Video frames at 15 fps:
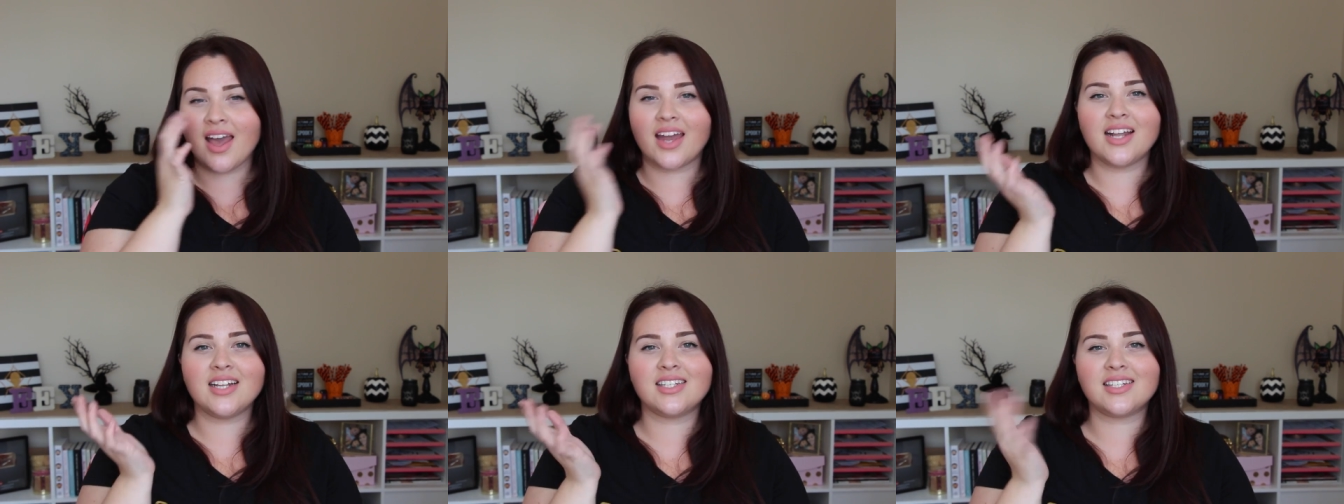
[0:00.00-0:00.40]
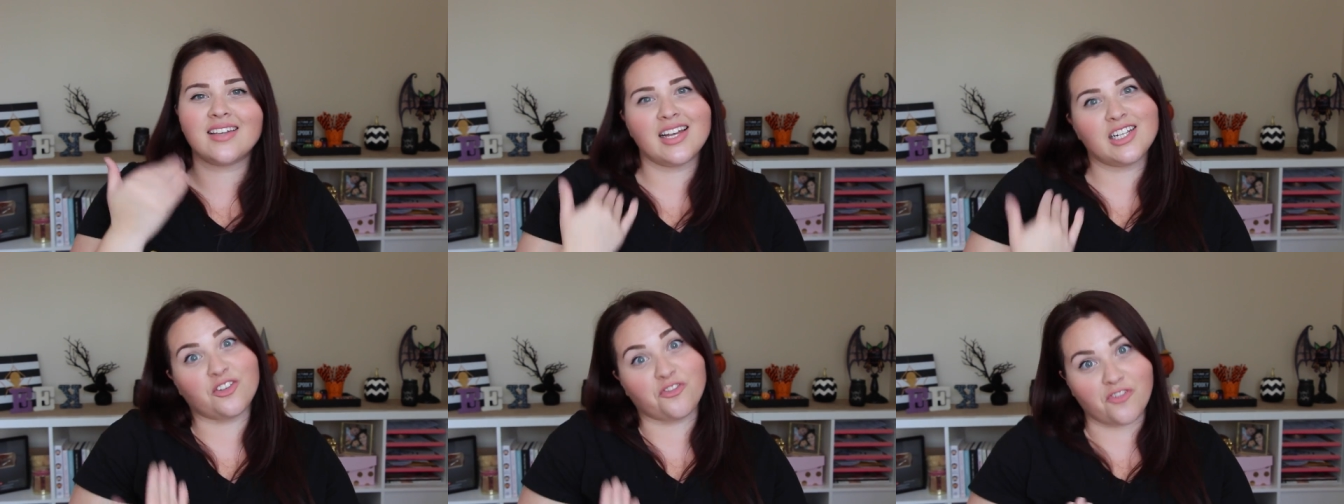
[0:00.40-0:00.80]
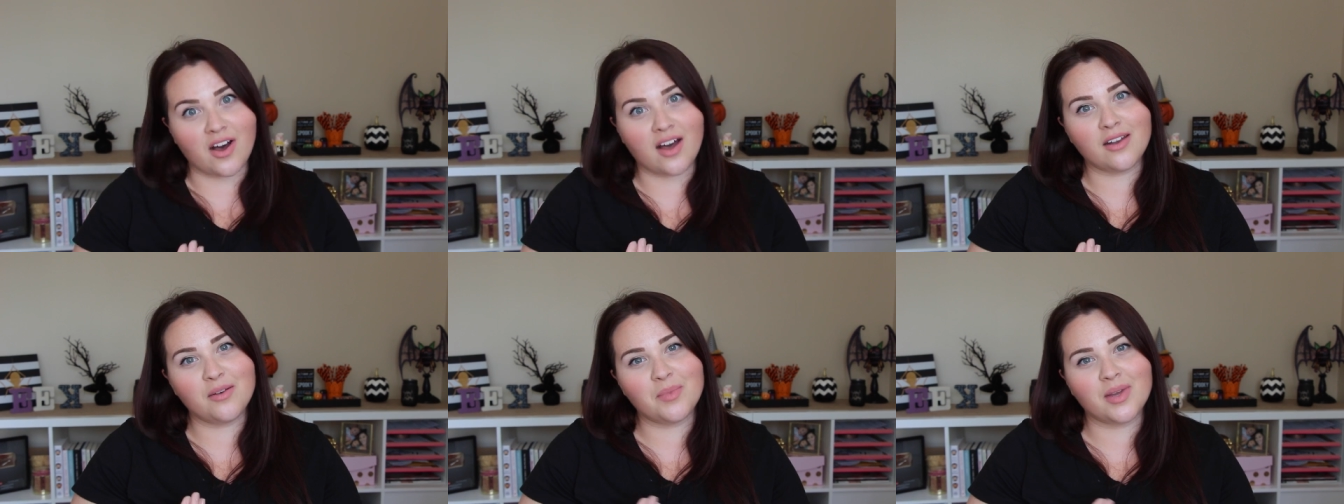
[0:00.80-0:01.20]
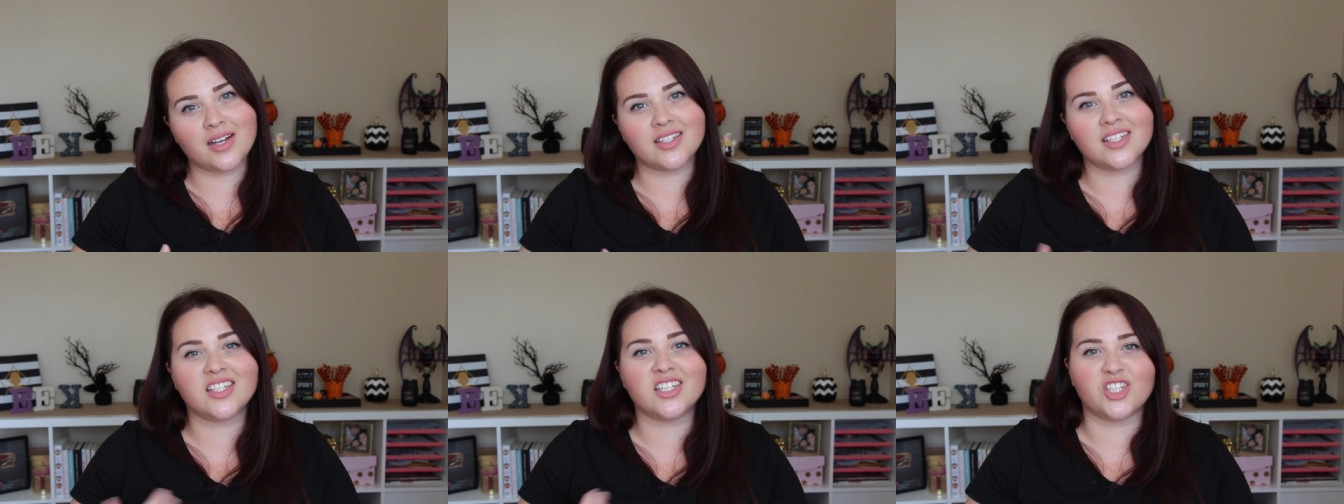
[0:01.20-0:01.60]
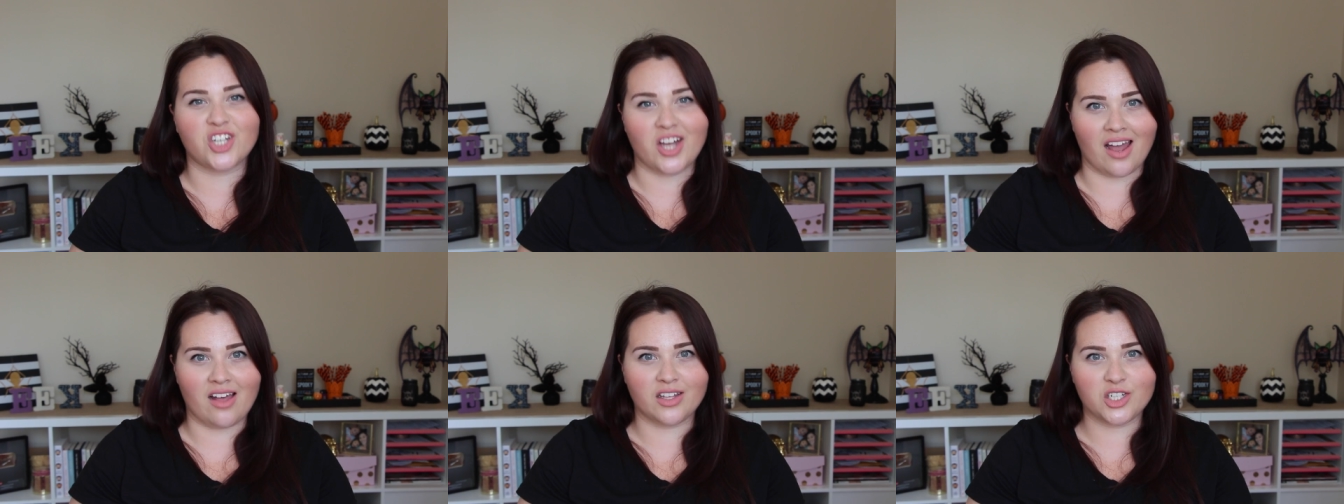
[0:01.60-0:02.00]
And it's fun because it's a
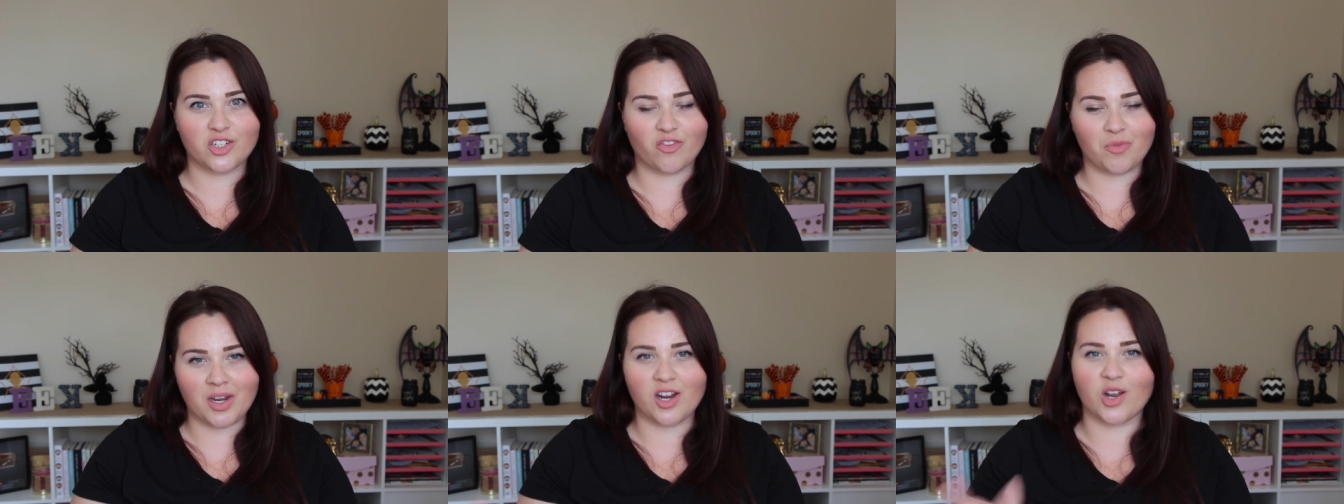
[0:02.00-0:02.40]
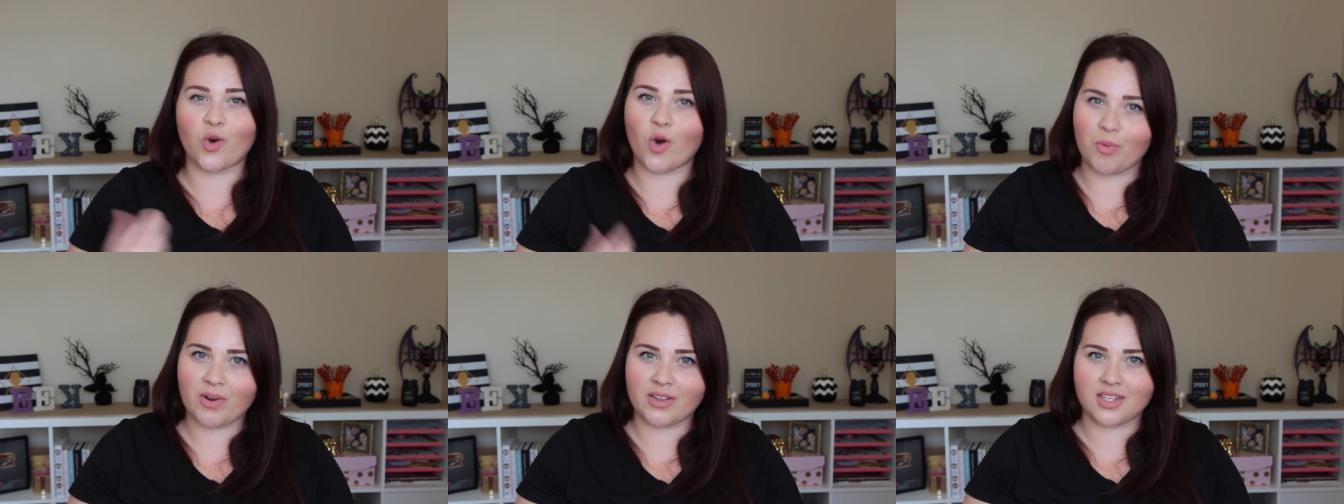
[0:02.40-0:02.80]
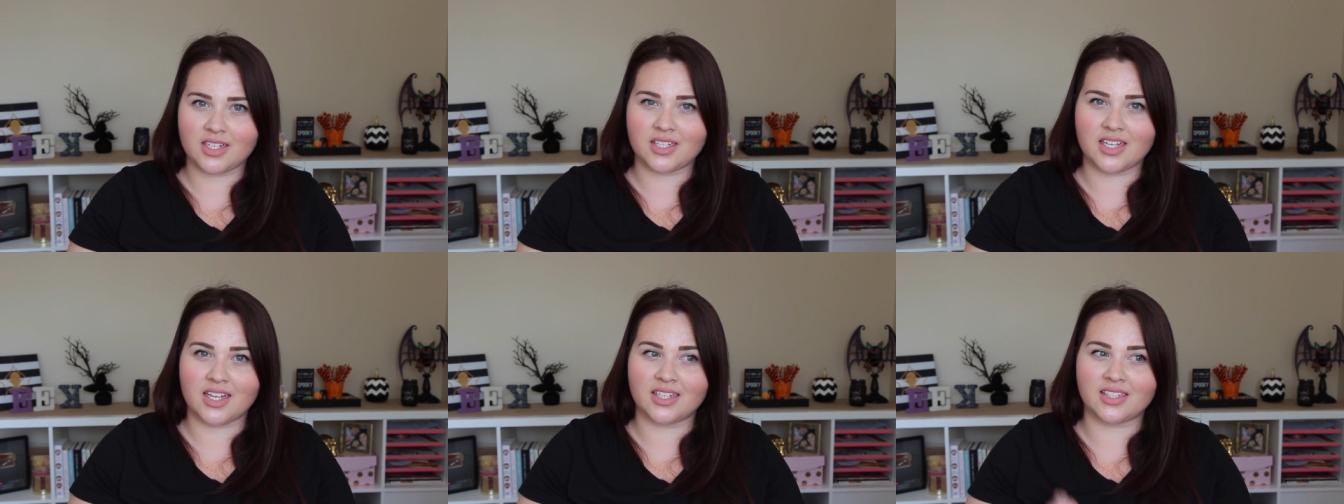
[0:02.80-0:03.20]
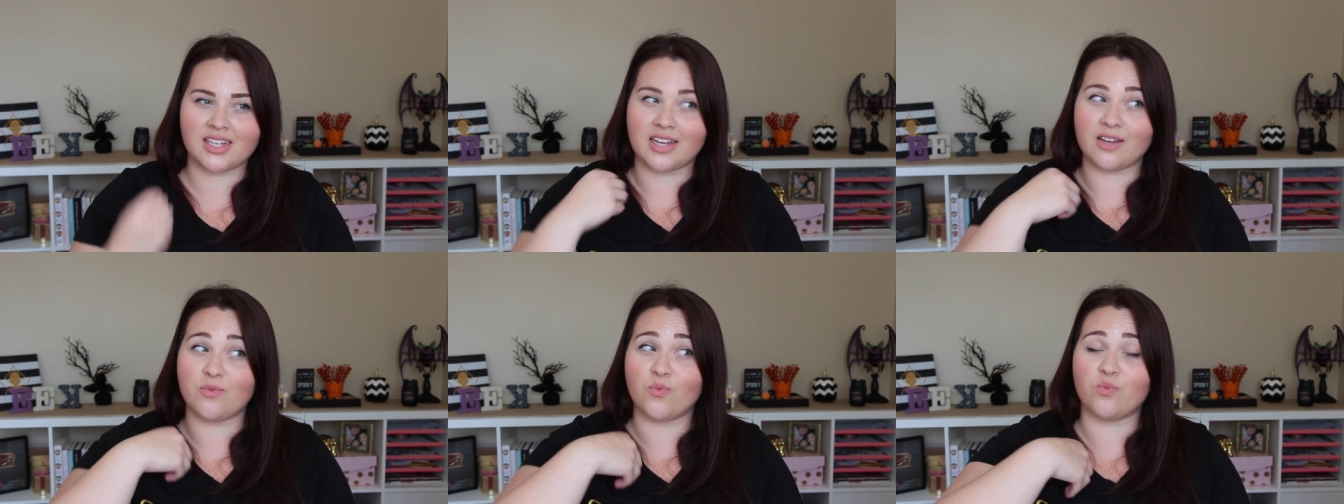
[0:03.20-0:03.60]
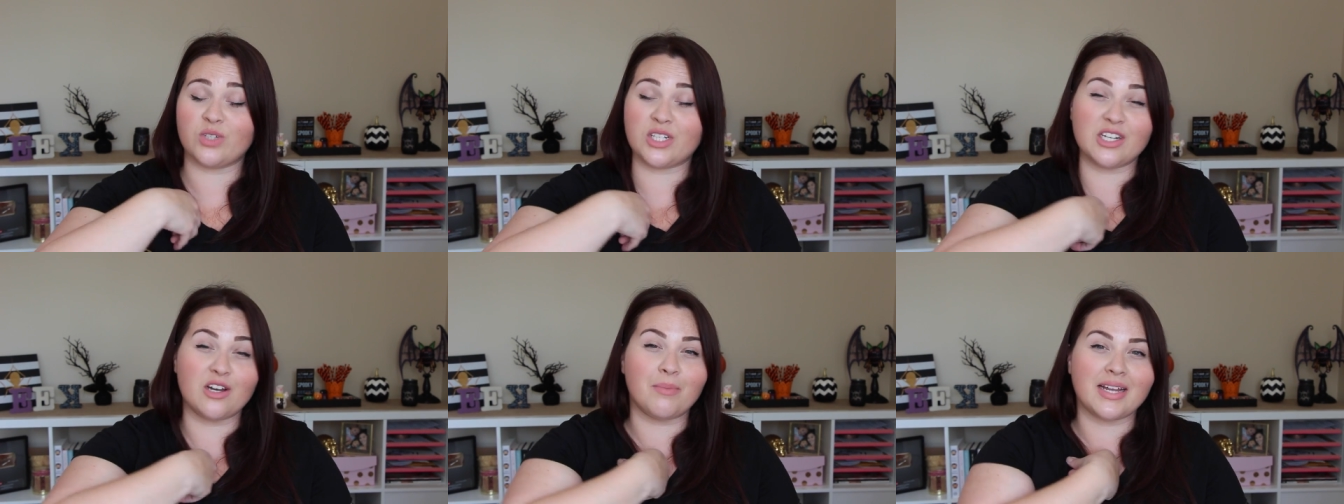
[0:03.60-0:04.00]
challenge for me to incorporate these things and
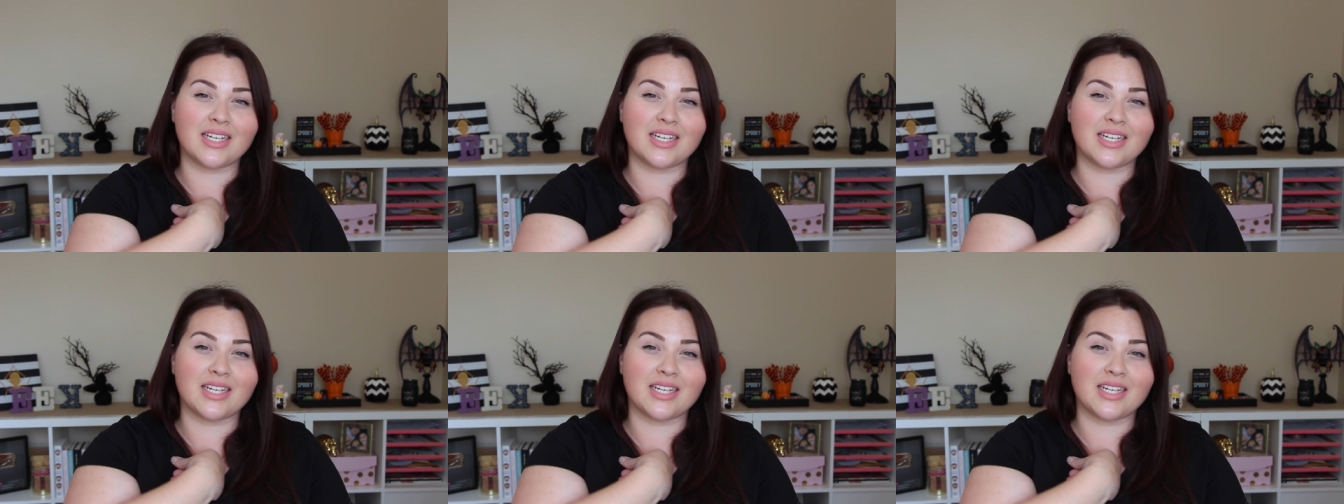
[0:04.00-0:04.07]
still